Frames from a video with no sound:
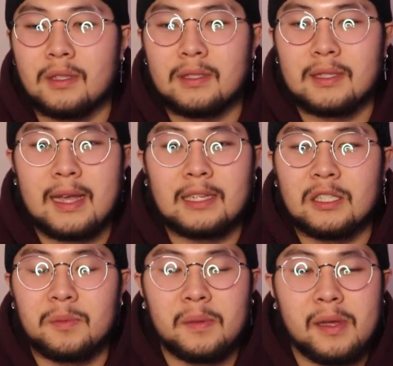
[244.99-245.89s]
It's like, I
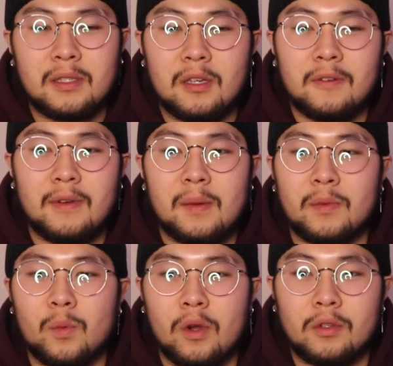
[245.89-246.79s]
just be myself.
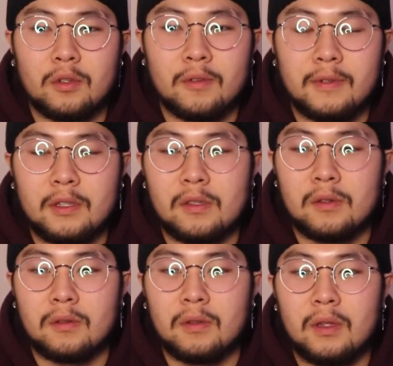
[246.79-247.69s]
I'm a weird, goofy
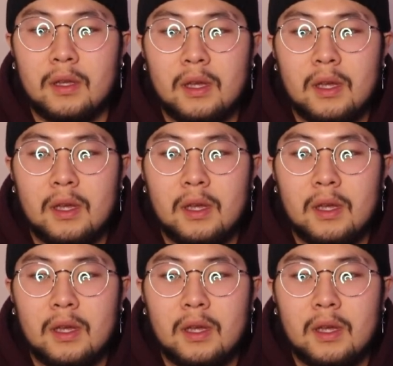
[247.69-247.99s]
dude.